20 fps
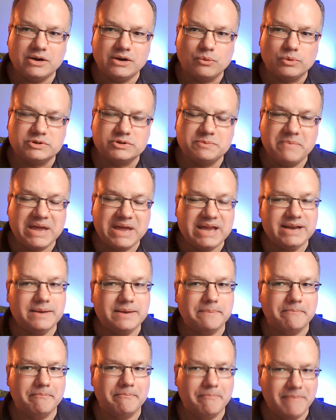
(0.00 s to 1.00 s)
was
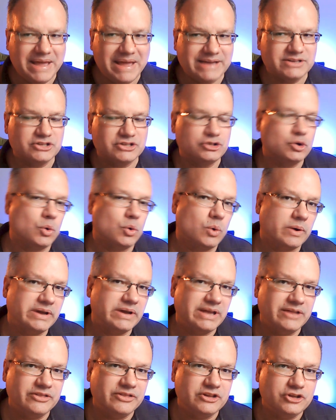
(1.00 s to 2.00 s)
made mandatory
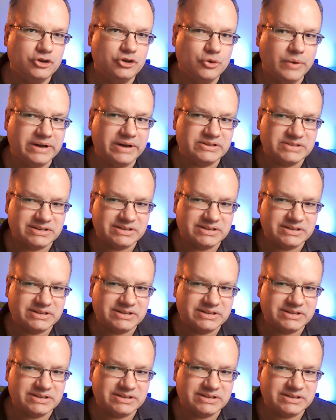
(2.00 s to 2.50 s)
in the US,